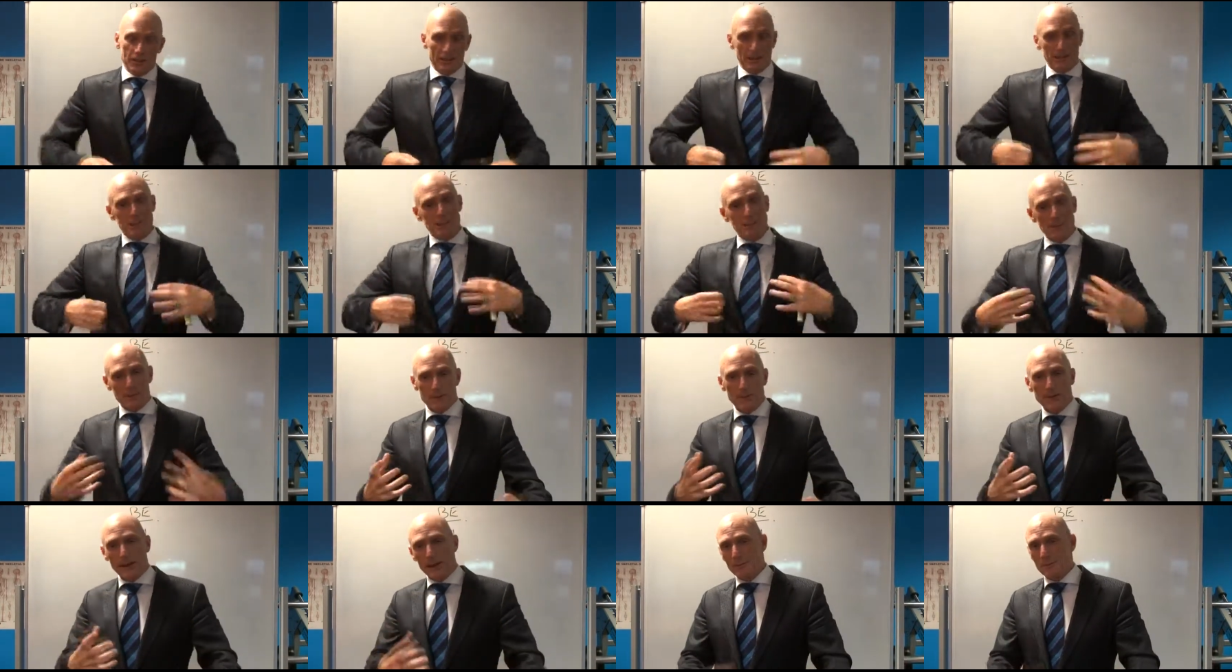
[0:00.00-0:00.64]
They
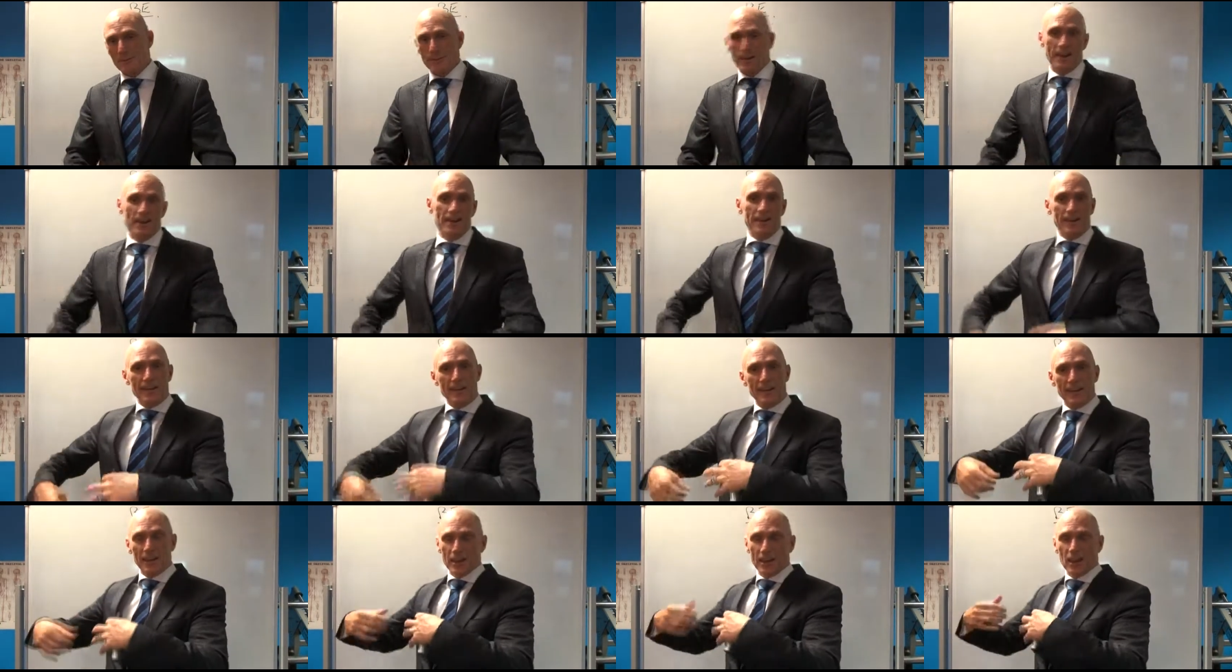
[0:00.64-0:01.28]
jump out of bed
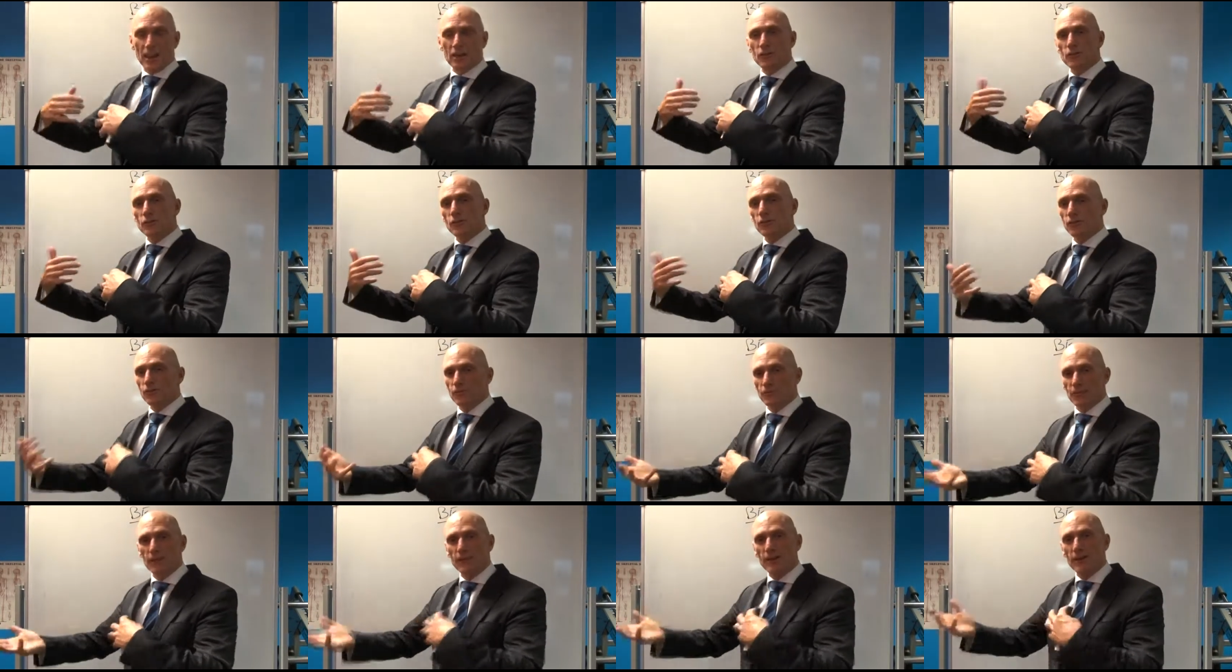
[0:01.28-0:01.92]
and they go do
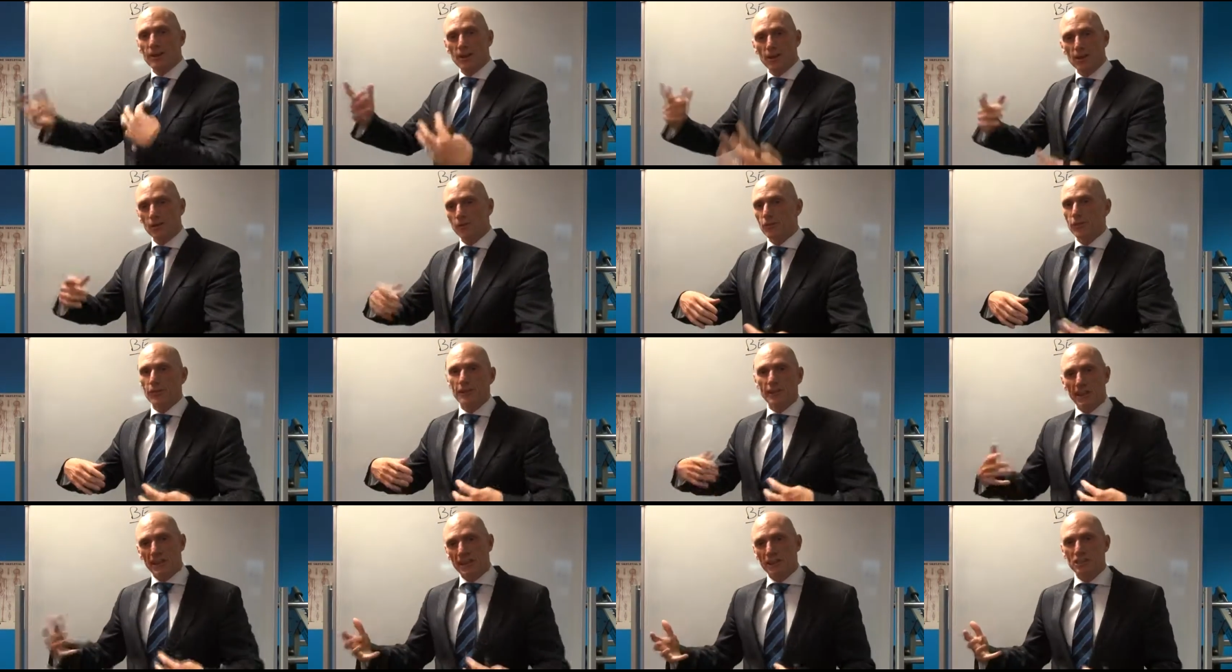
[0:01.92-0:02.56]
fit,
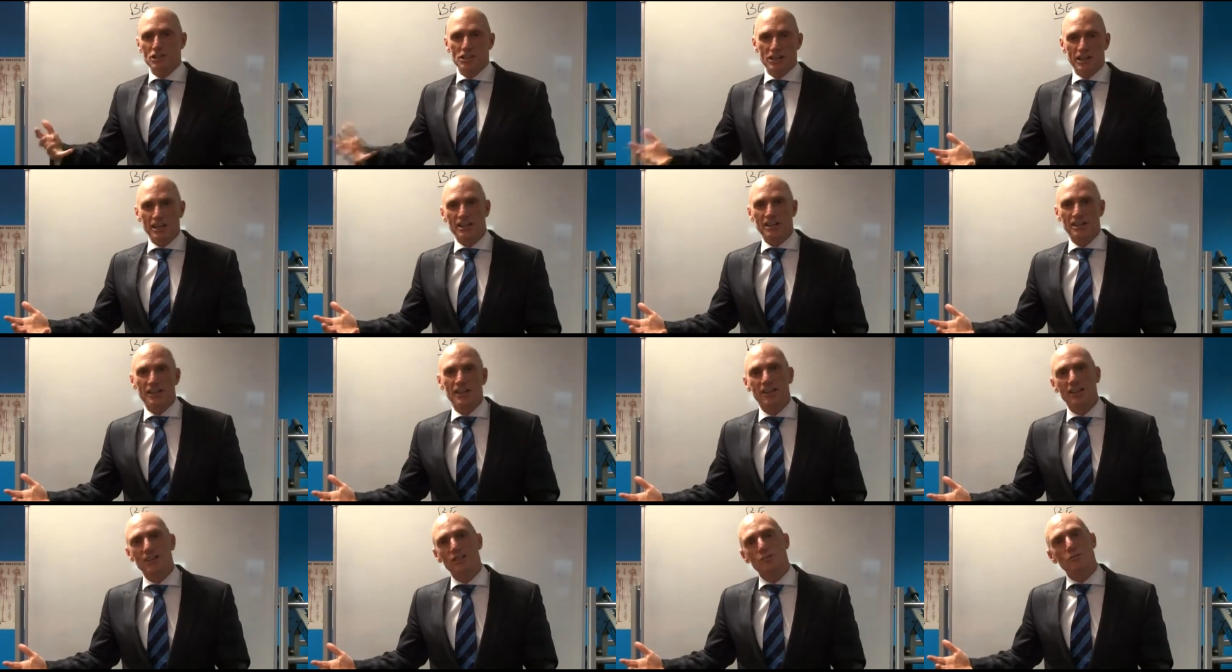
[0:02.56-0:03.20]
healthy,
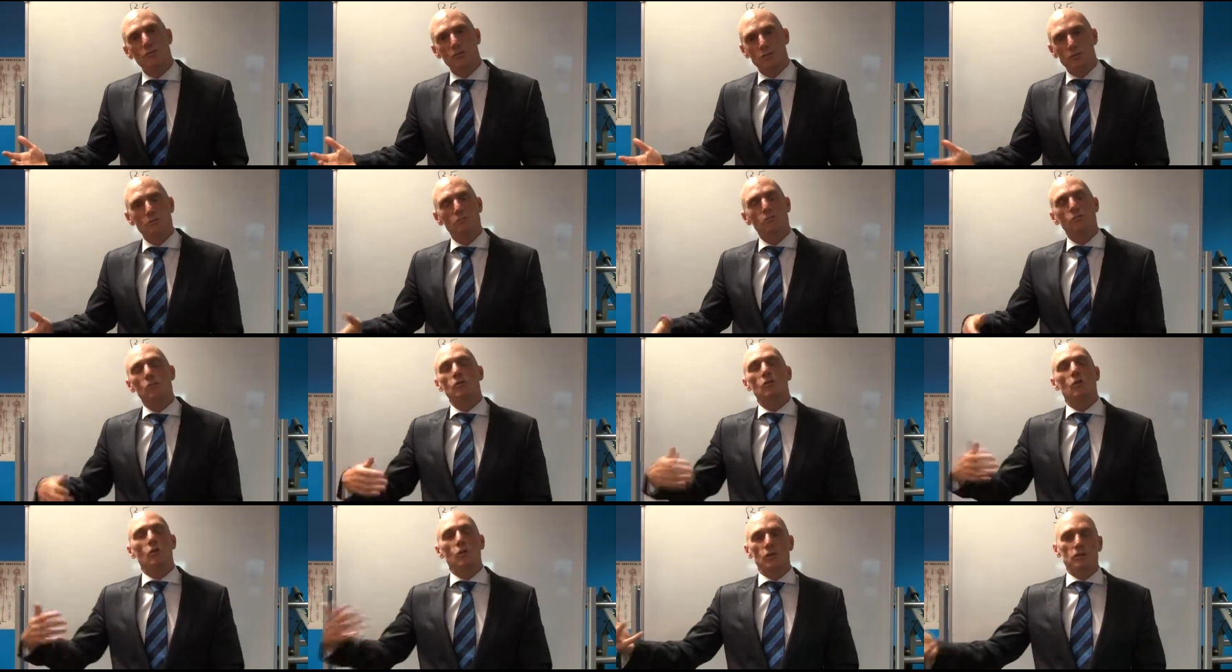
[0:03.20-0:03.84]
energetic things, which
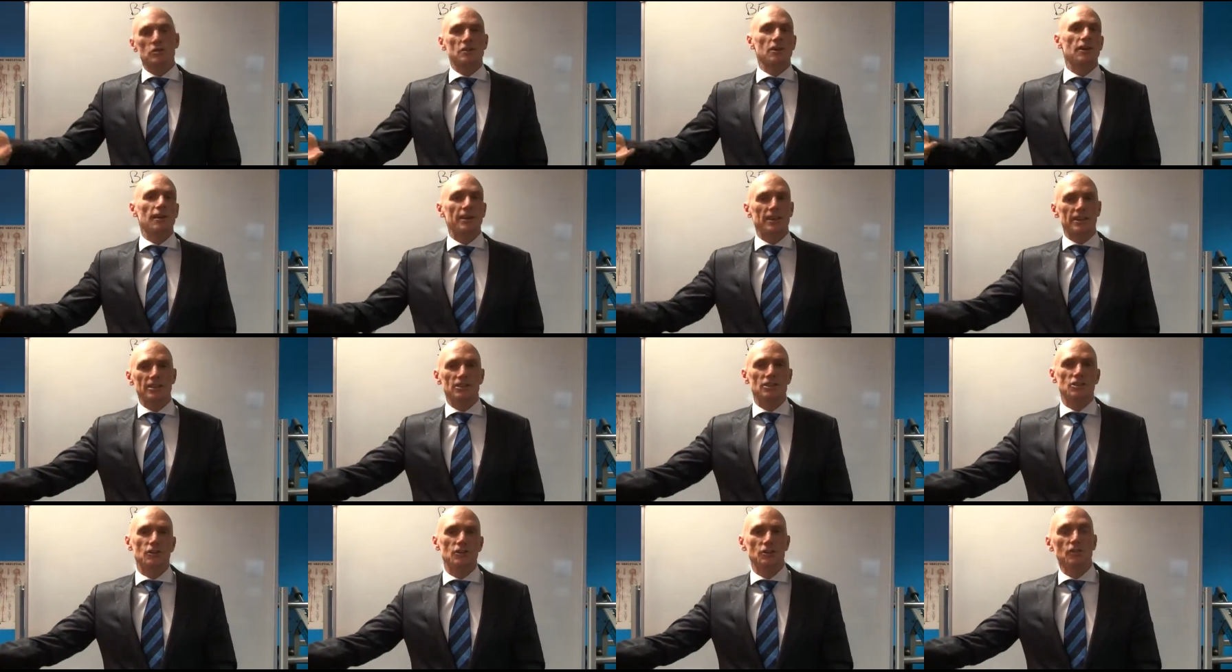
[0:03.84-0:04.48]
will also
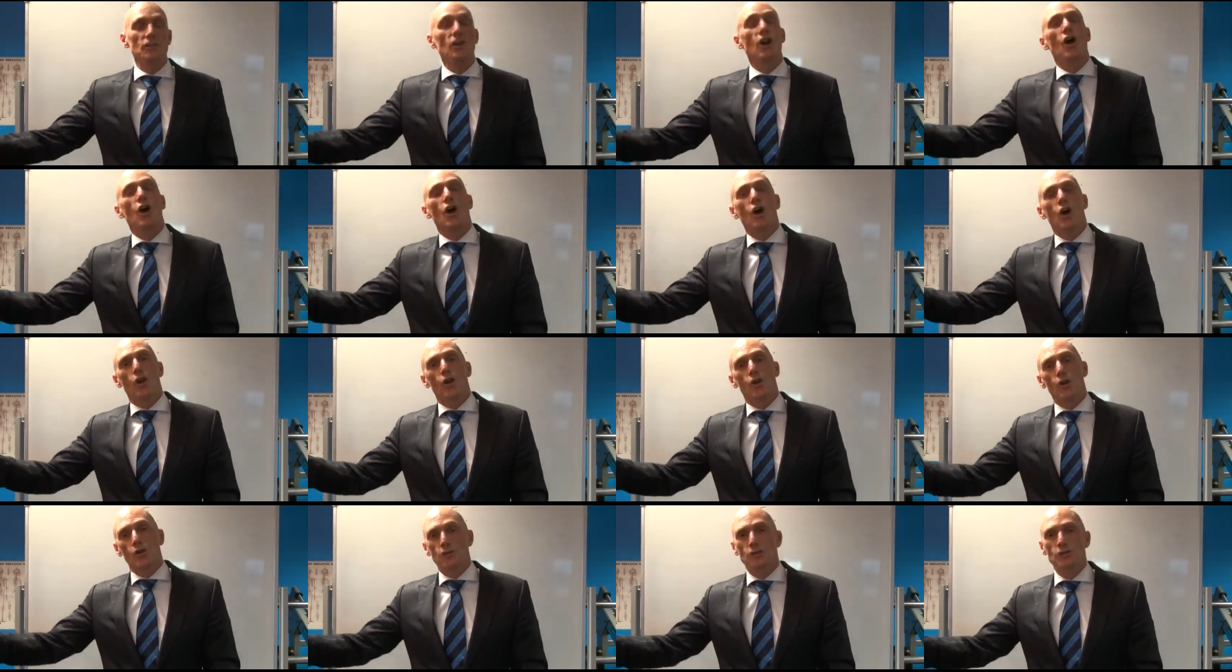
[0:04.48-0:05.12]
lead to
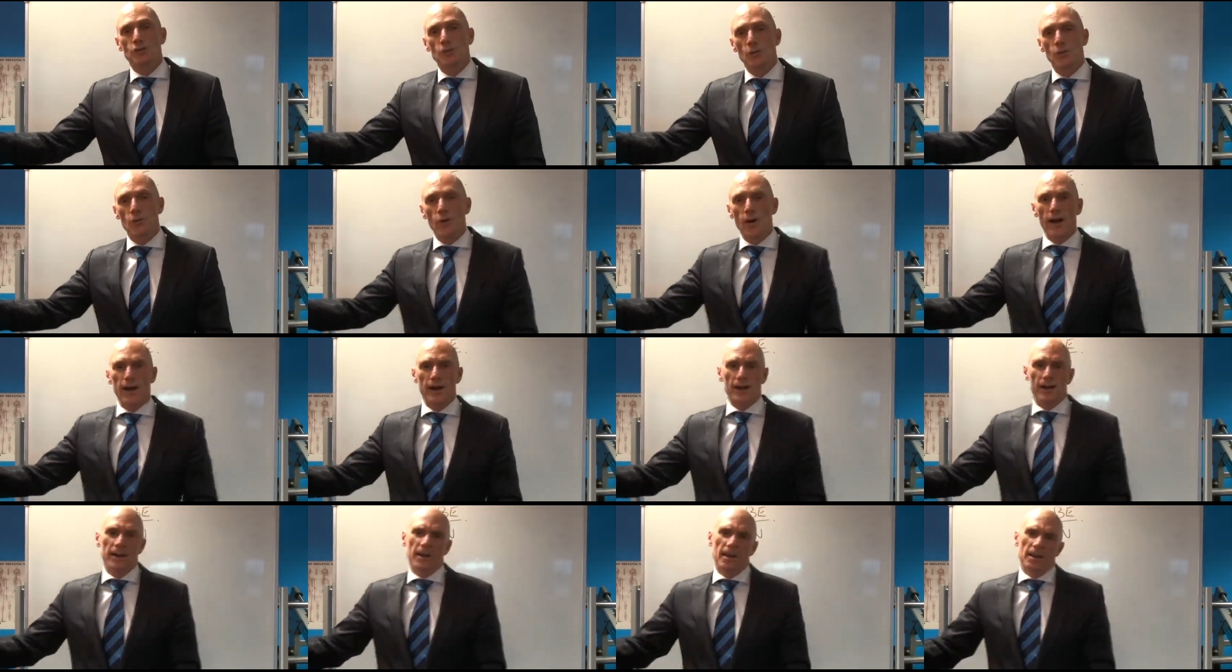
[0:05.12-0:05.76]
losing
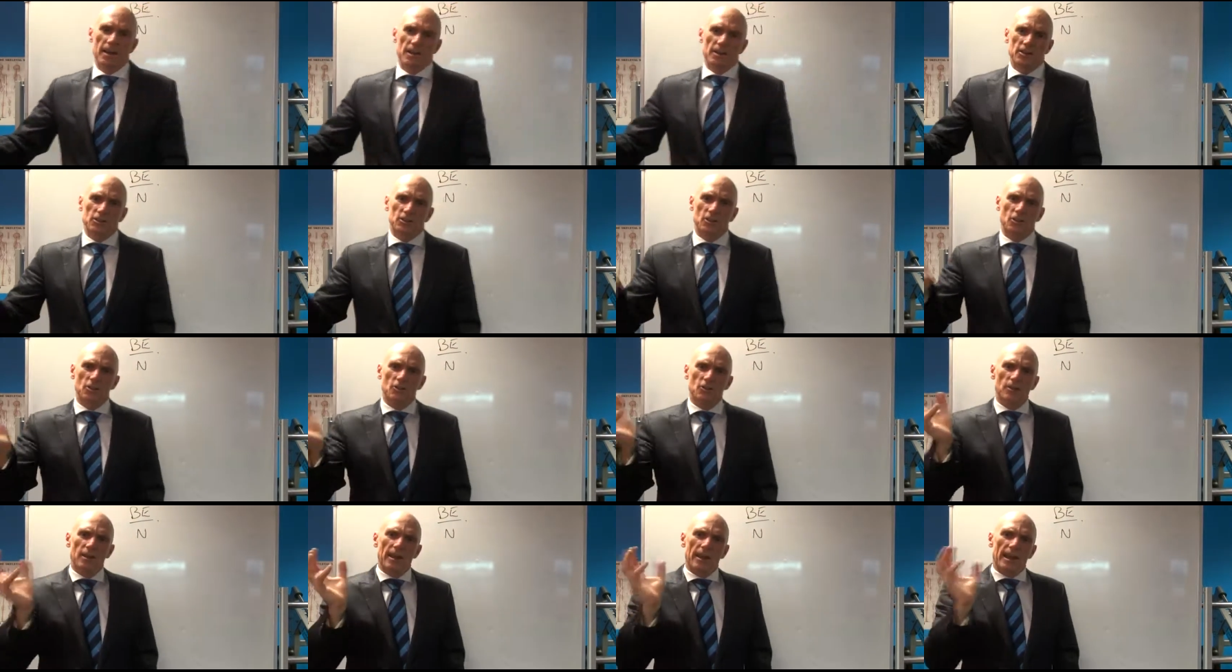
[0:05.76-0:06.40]
weight.
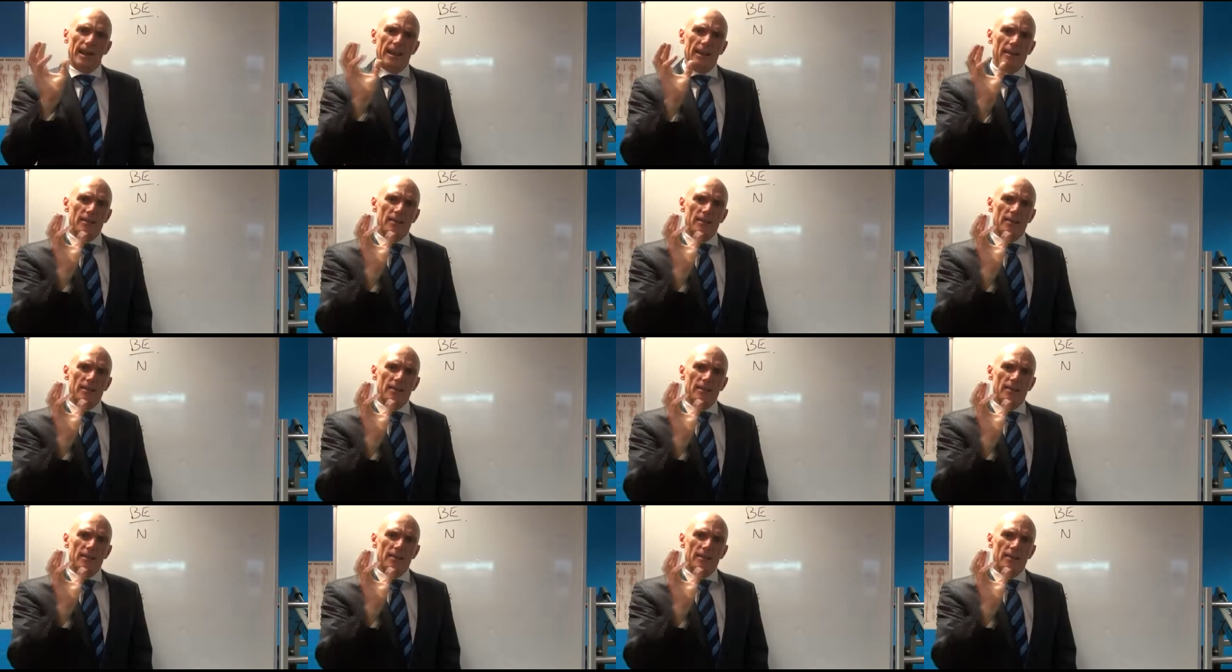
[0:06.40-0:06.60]
So